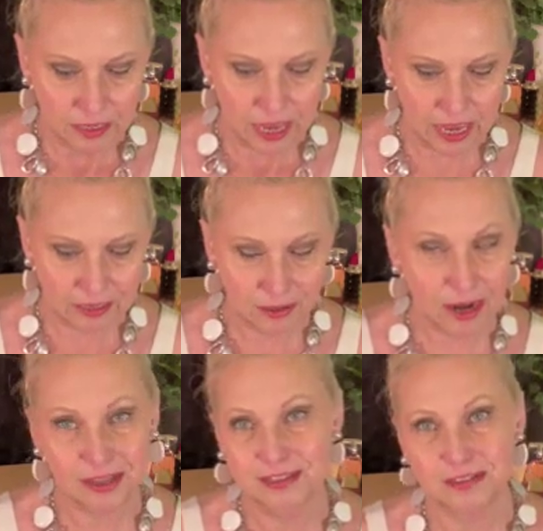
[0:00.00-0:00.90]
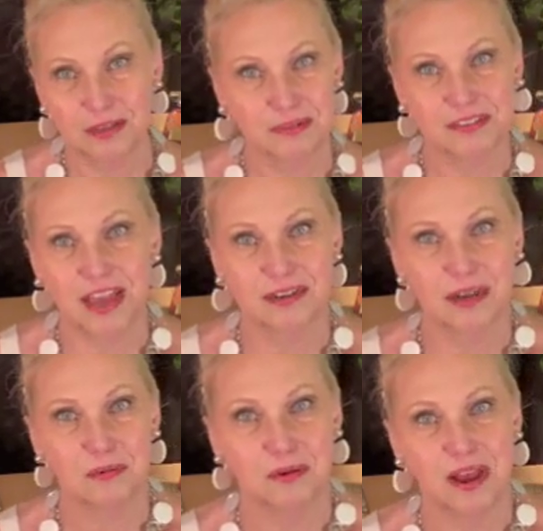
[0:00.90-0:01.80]
And a lot of these other ones hadn't
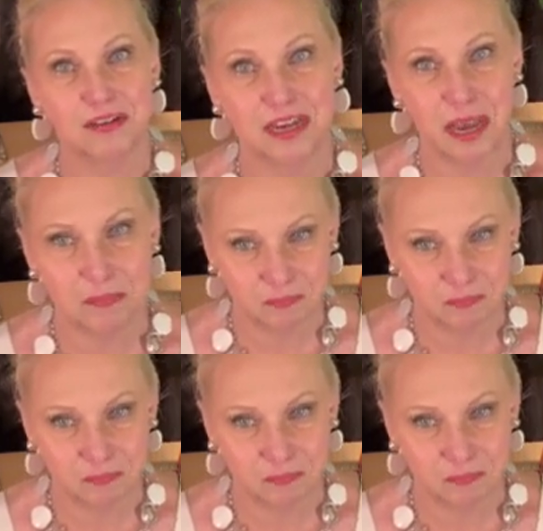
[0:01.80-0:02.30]
come around yet.